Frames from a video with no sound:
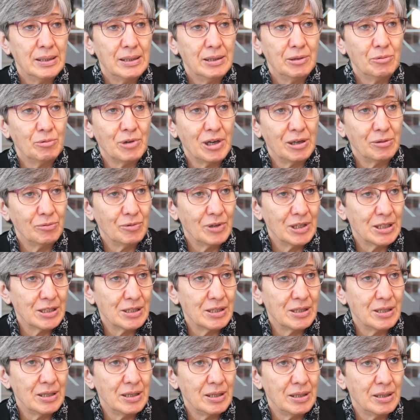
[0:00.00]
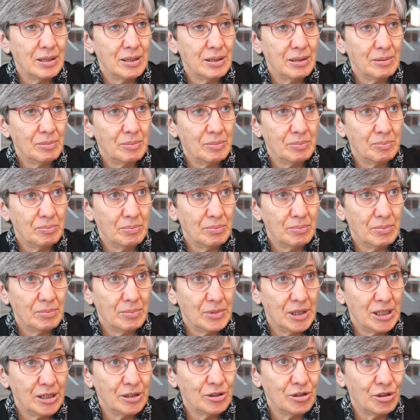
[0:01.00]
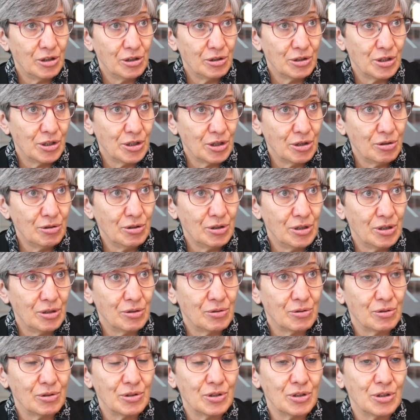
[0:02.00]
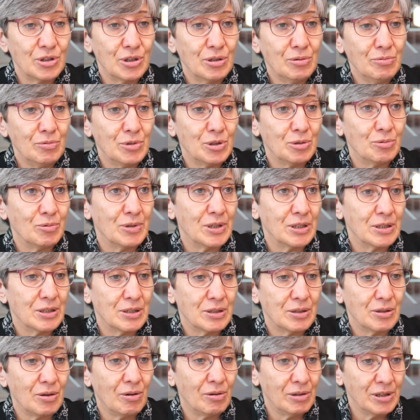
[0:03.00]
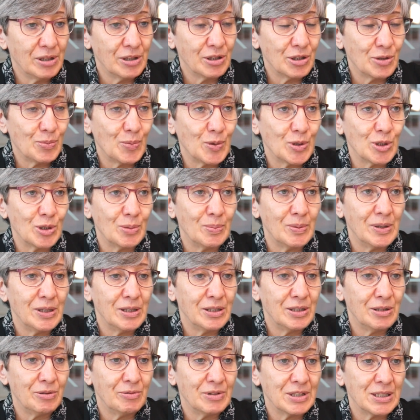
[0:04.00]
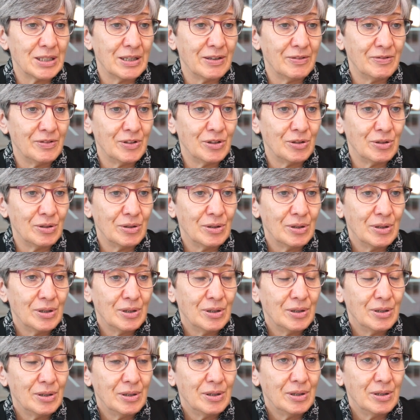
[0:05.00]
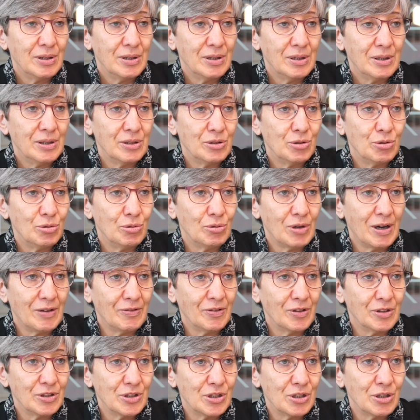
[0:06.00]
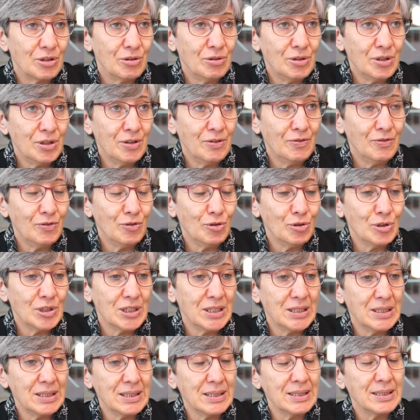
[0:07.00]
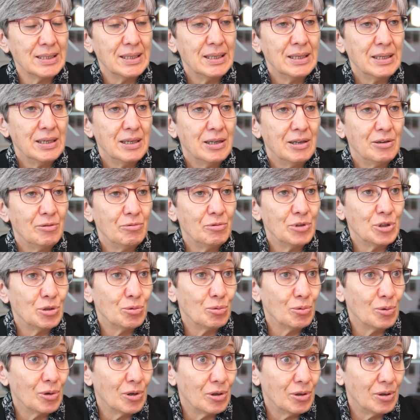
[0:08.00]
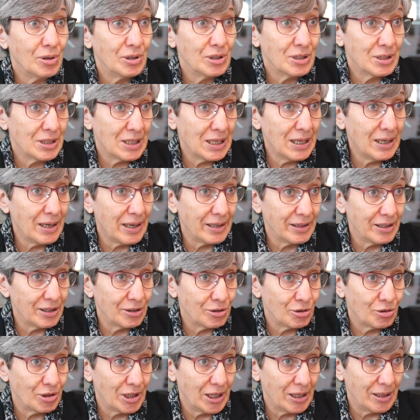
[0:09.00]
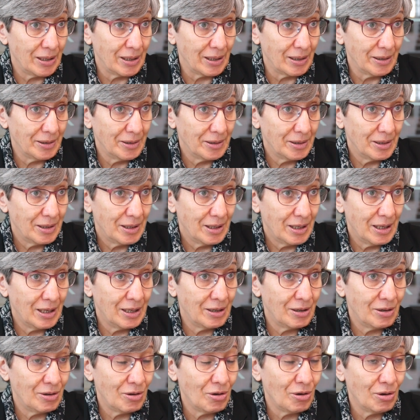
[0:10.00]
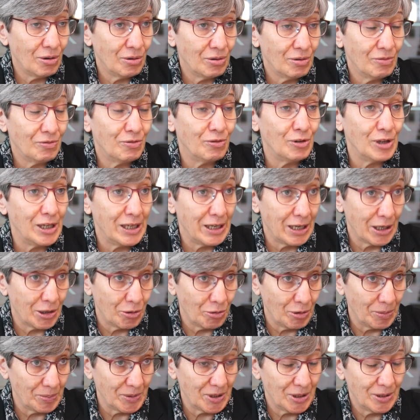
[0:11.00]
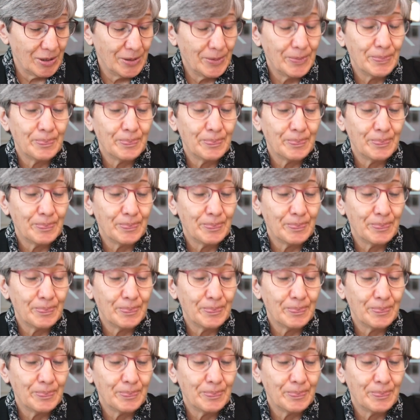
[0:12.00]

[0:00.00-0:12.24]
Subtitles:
One was the military security transition, which was all the responsibility was given to Afghan security forces, which were still under training and non-fully equipped.